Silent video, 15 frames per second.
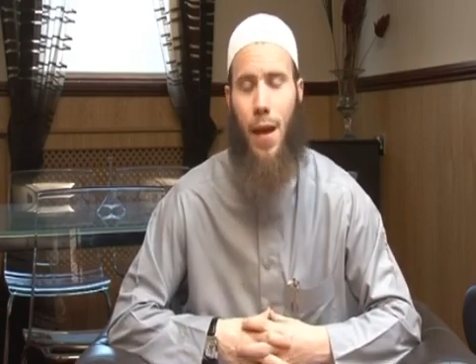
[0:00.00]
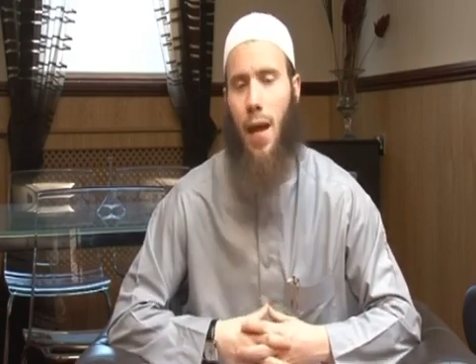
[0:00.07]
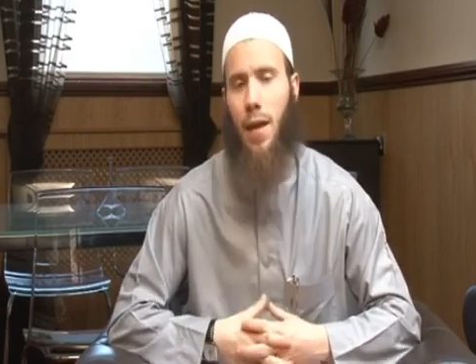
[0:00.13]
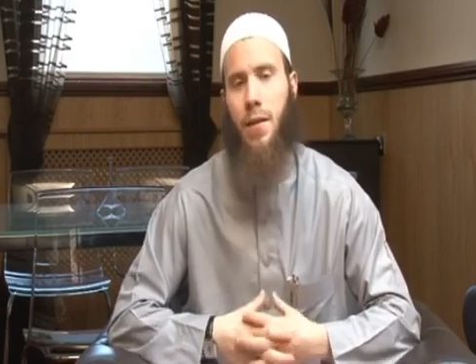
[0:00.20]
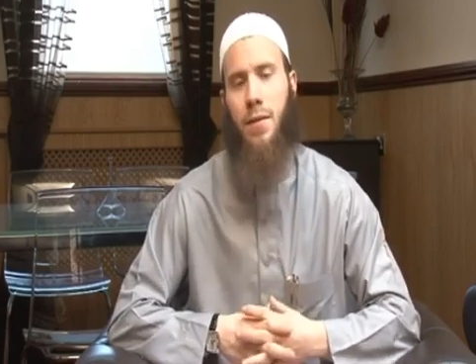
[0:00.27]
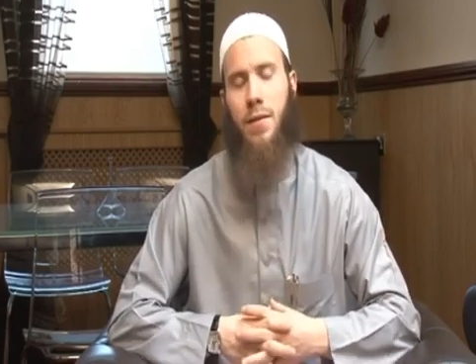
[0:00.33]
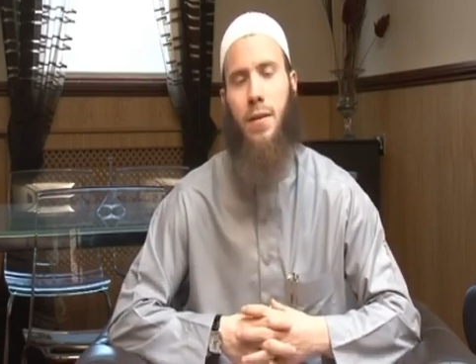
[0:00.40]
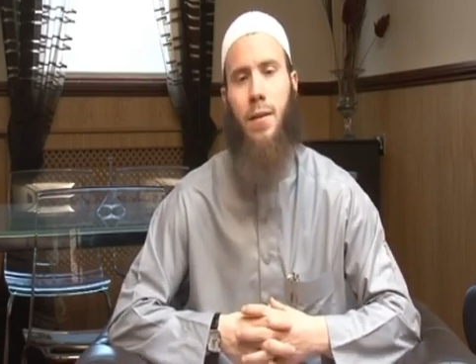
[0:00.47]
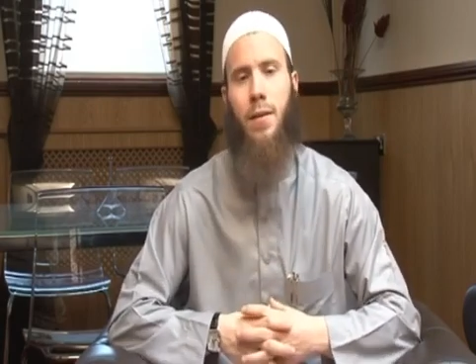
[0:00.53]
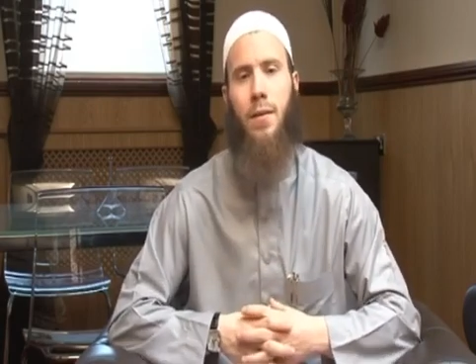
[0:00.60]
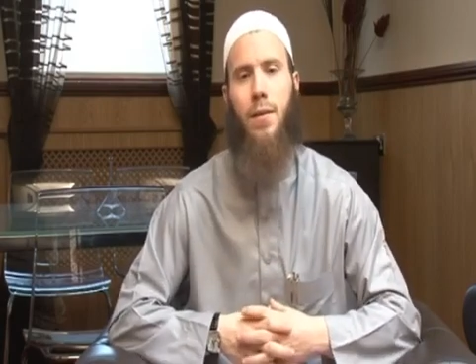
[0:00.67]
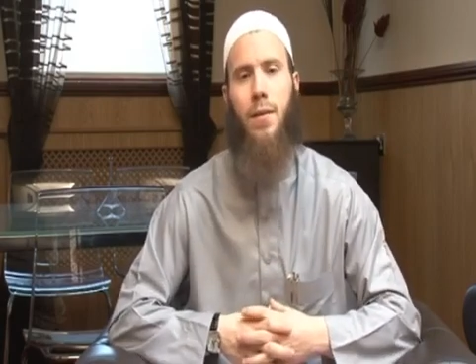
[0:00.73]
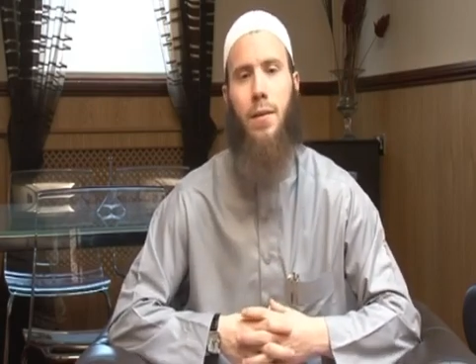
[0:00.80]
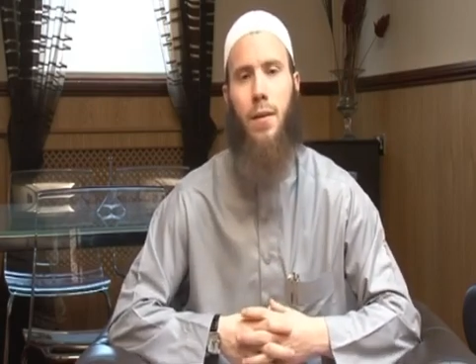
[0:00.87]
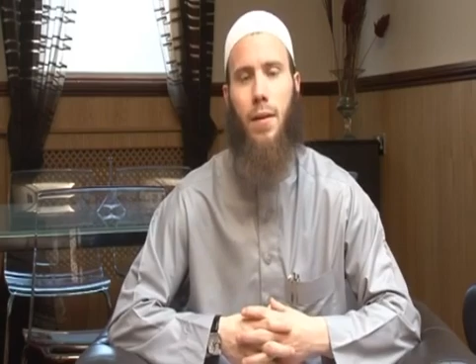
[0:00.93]
And this
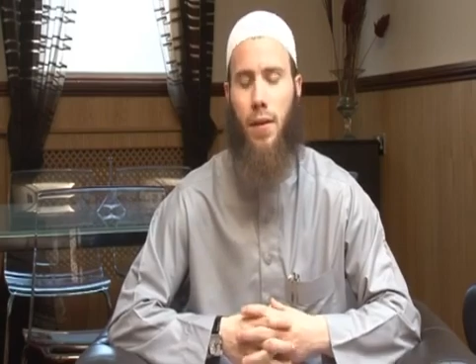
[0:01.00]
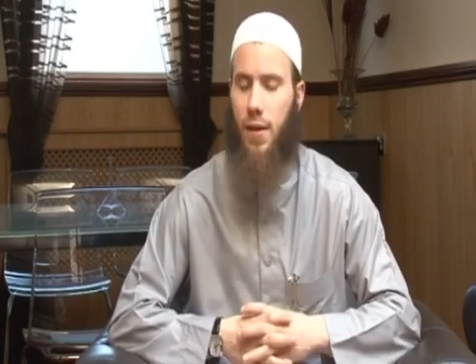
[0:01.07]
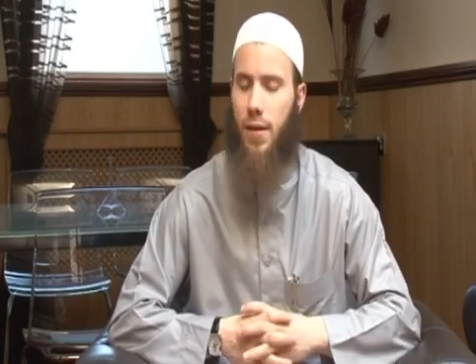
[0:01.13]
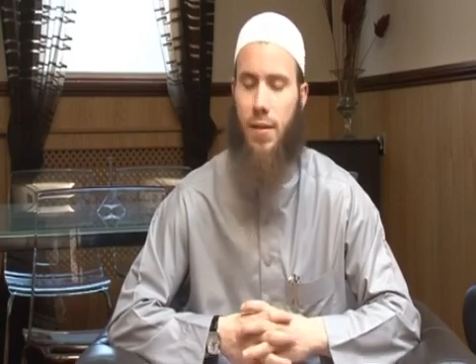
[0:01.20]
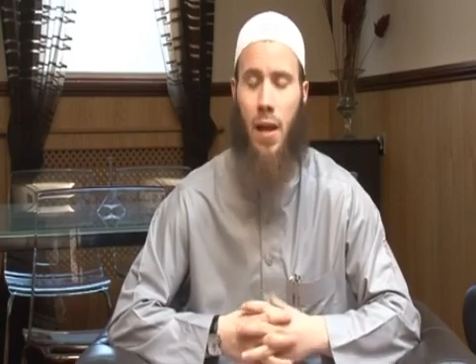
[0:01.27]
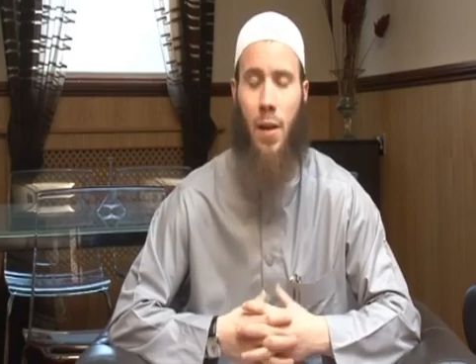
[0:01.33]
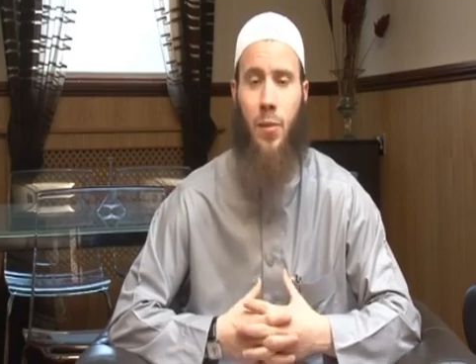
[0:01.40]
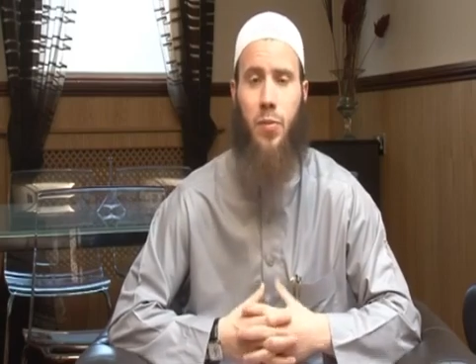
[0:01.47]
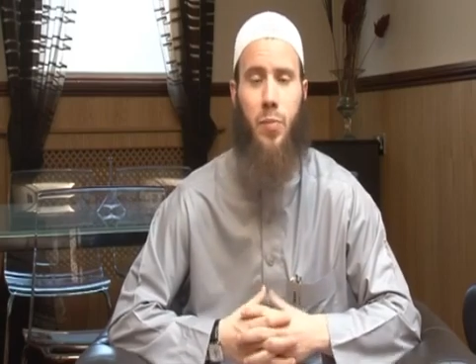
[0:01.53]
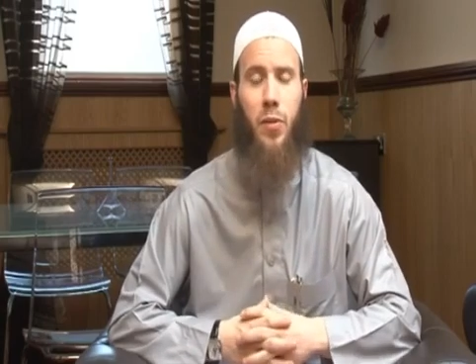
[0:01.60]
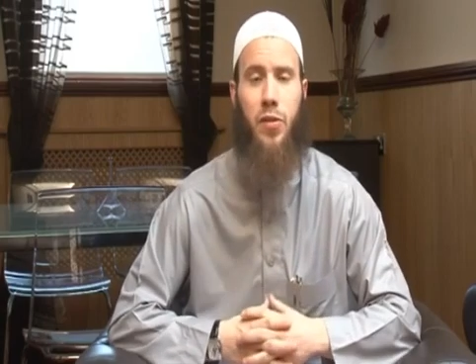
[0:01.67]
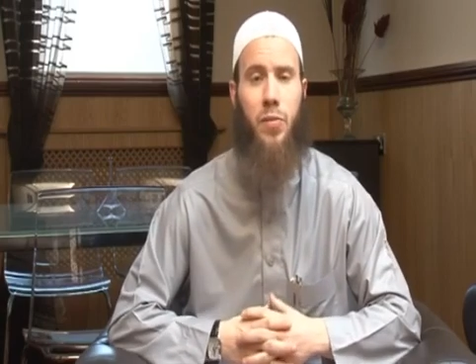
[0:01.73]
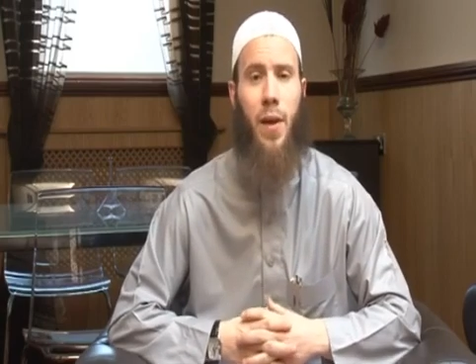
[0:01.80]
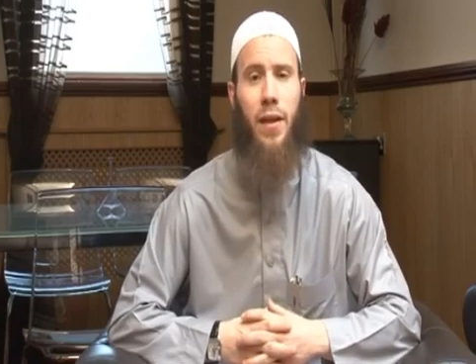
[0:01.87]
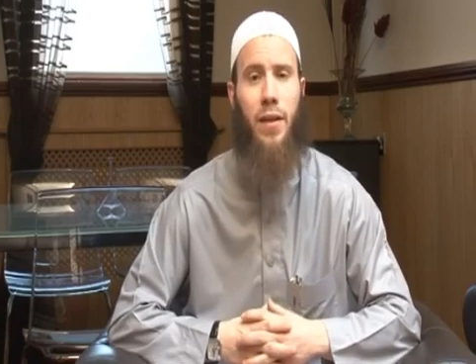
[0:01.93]
is the Islamist
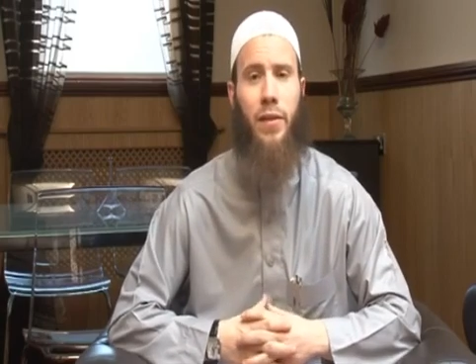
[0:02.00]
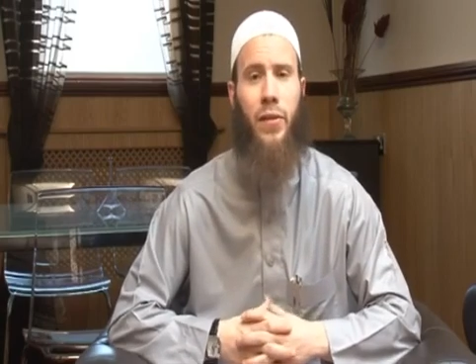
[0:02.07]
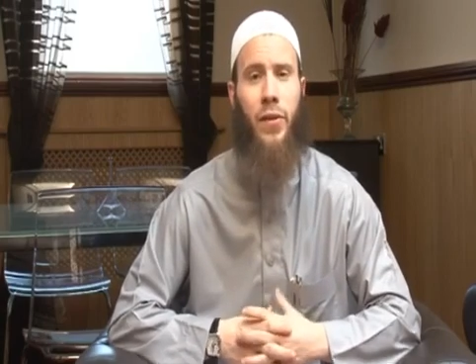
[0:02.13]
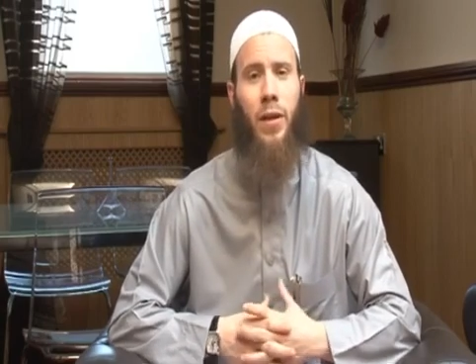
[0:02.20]
perspective